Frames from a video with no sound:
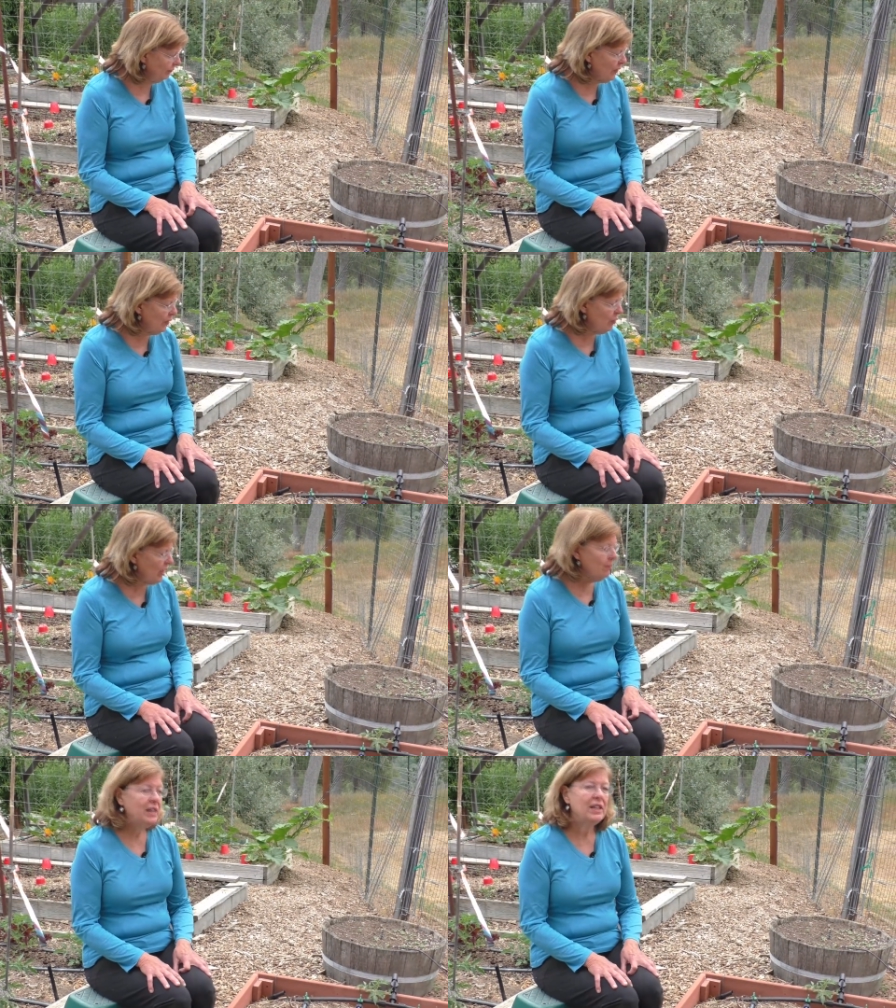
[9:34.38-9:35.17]
different
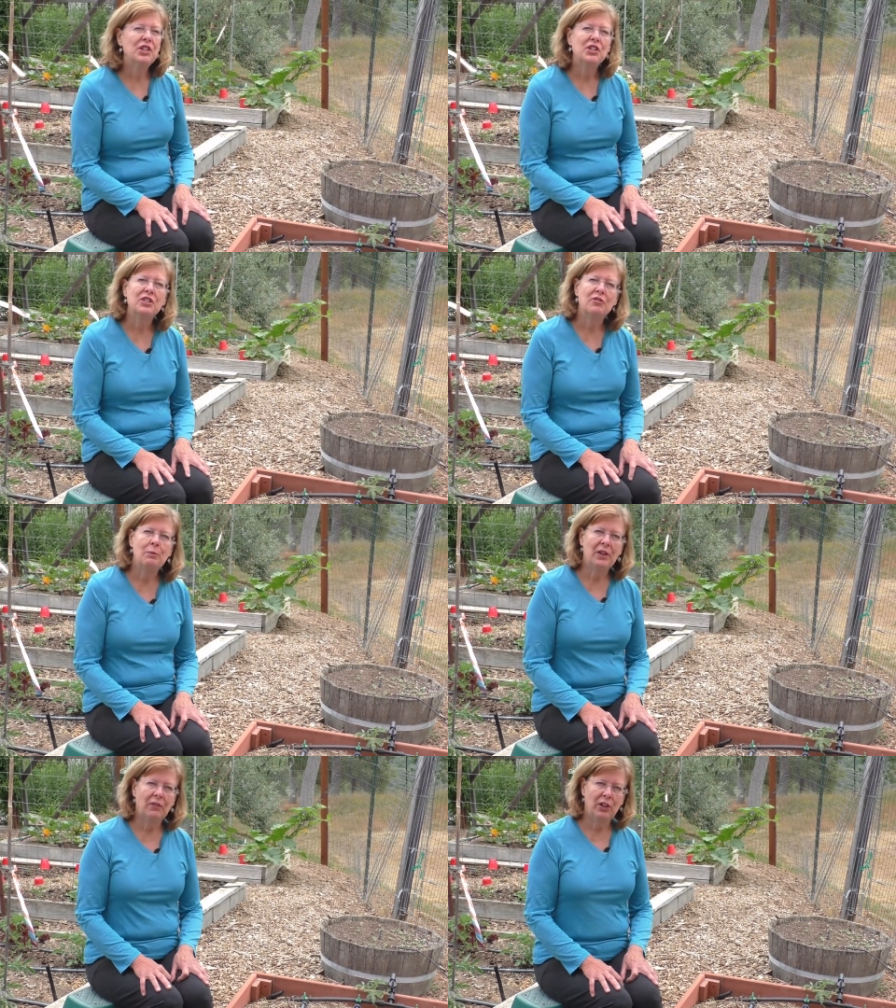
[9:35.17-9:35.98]
recommendations
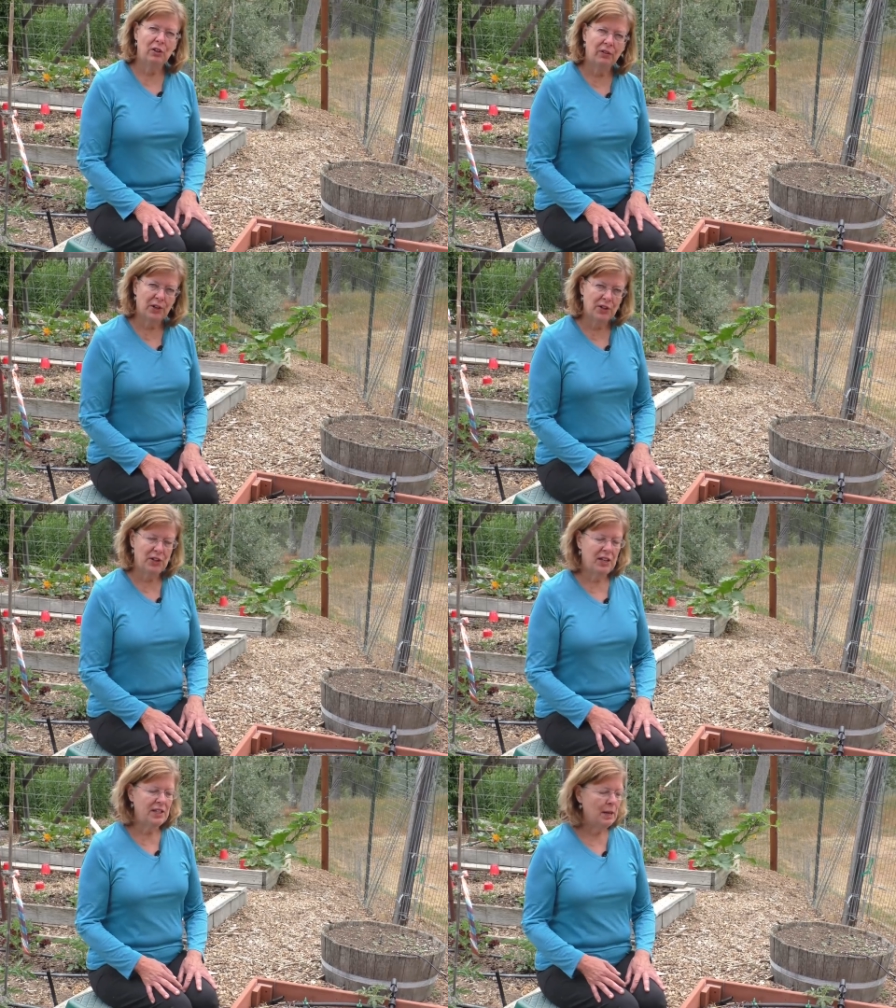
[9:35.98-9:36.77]
from different
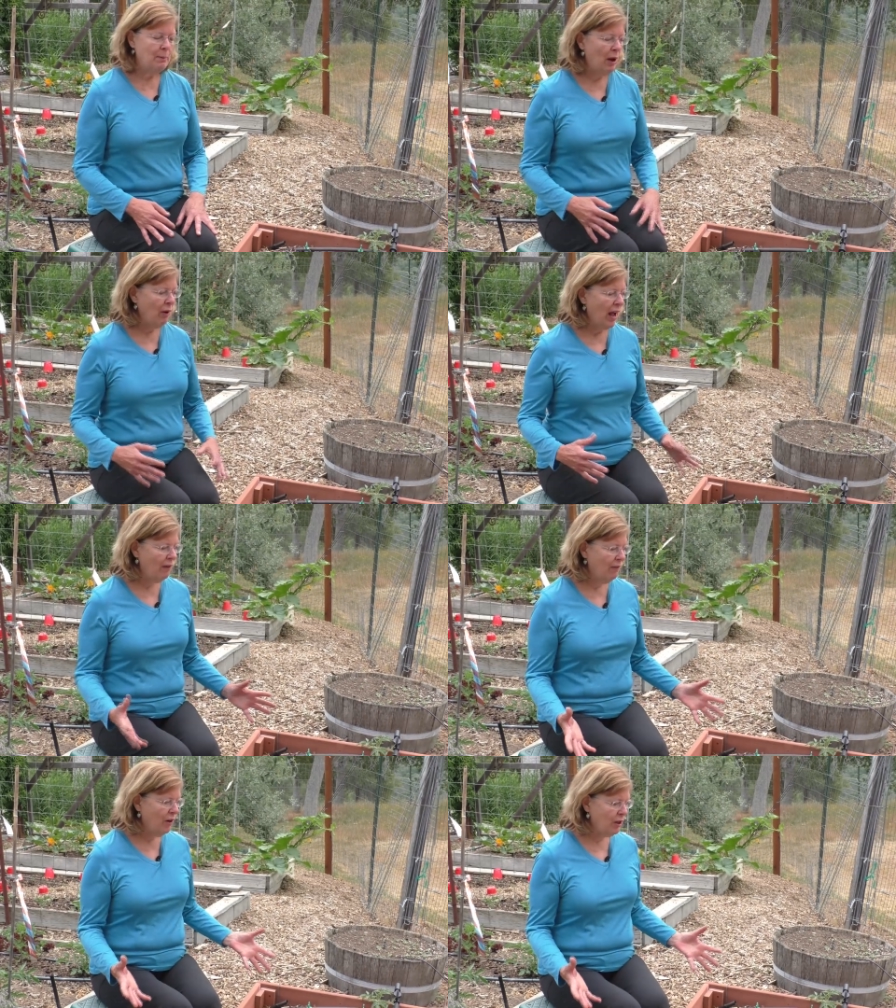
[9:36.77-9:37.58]
universities about
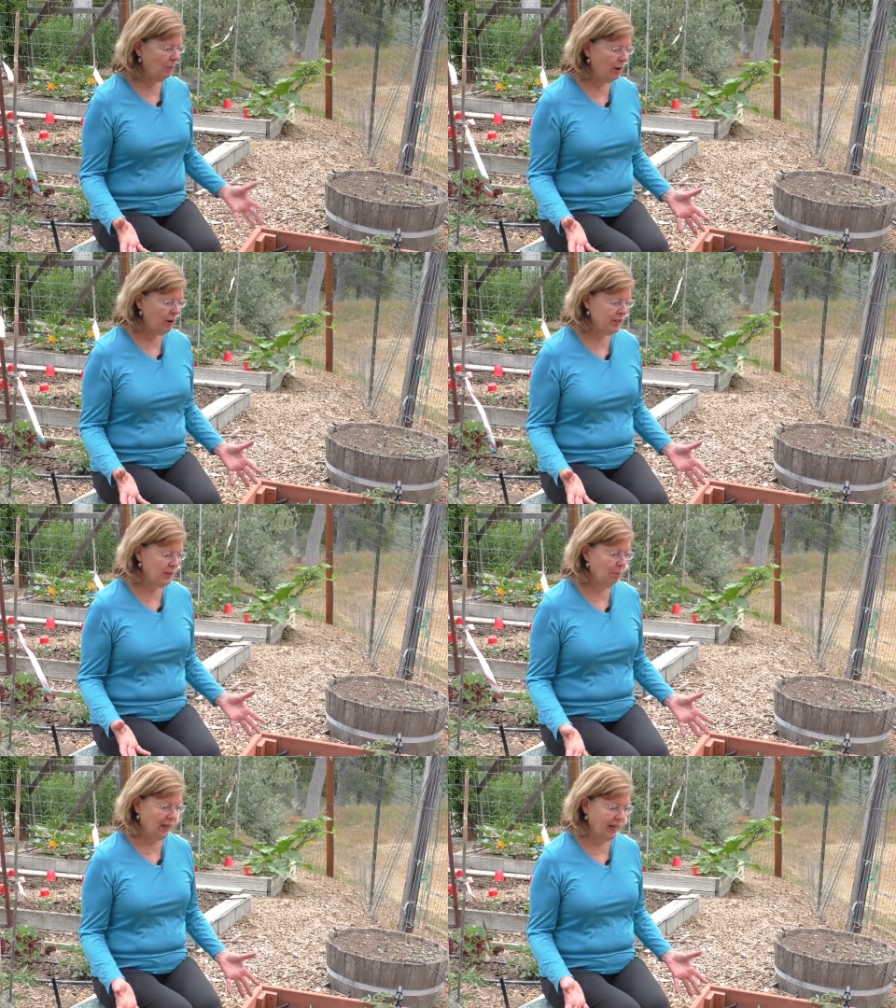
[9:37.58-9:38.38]
how far apart
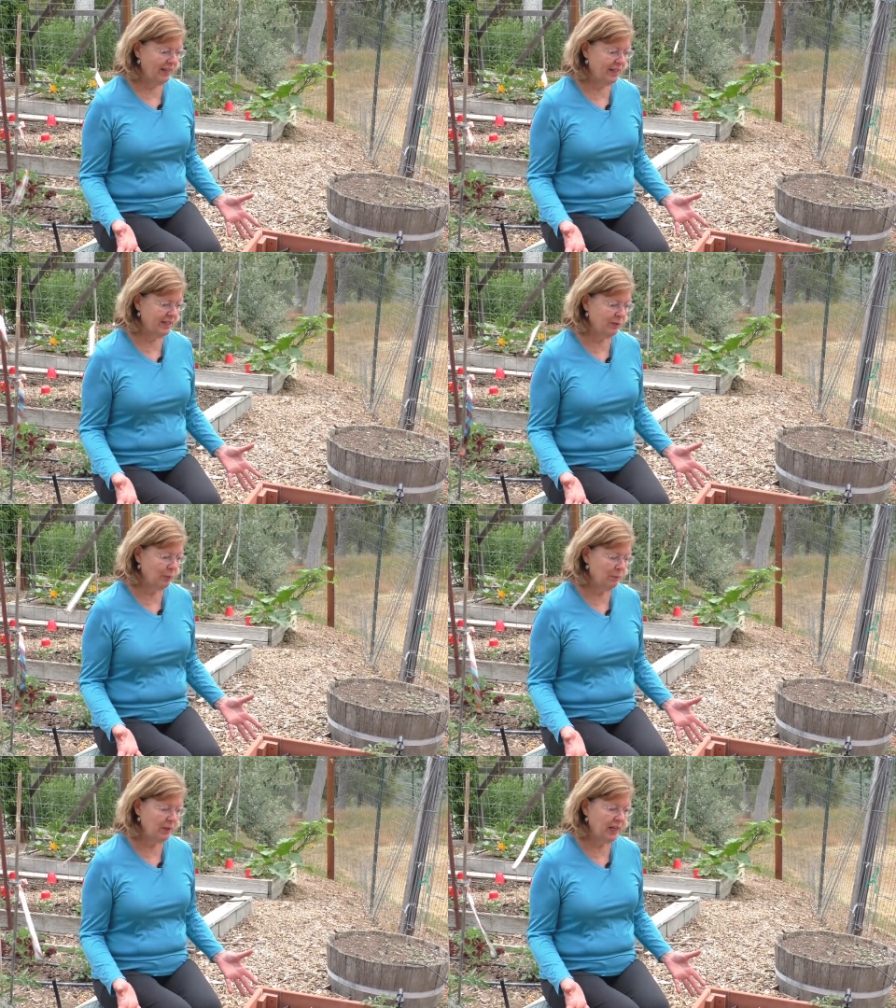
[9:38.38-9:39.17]
to plant the
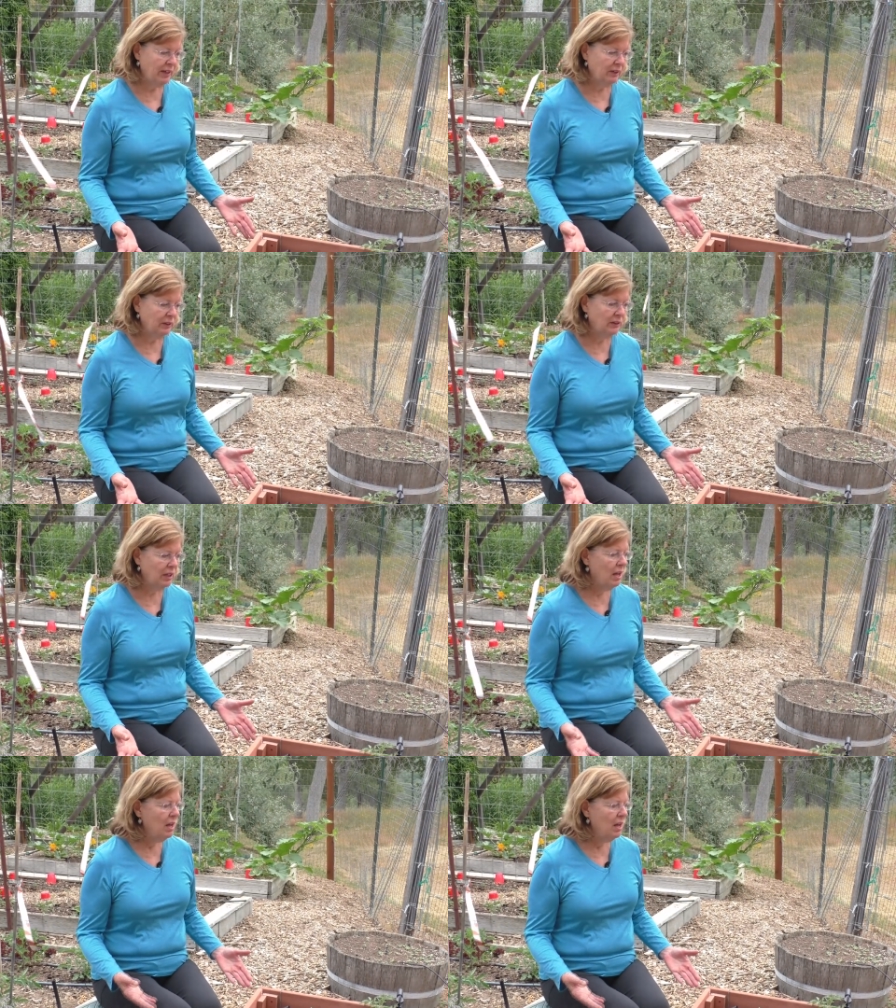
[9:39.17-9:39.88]
sweet potatoes,